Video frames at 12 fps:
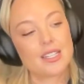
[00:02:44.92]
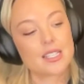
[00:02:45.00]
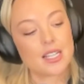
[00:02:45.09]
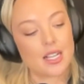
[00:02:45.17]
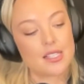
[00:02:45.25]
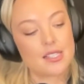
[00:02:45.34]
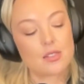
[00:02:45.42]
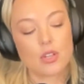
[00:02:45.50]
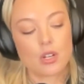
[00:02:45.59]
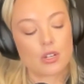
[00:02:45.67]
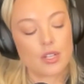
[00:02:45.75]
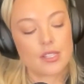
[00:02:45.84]
it does. It's
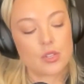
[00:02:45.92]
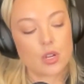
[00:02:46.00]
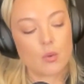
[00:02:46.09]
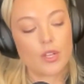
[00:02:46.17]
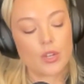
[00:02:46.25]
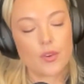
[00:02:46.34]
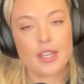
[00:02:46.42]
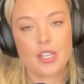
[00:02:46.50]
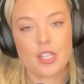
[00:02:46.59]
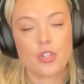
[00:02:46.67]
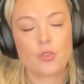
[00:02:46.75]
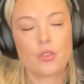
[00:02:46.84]
not where your
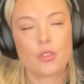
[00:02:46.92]
energy,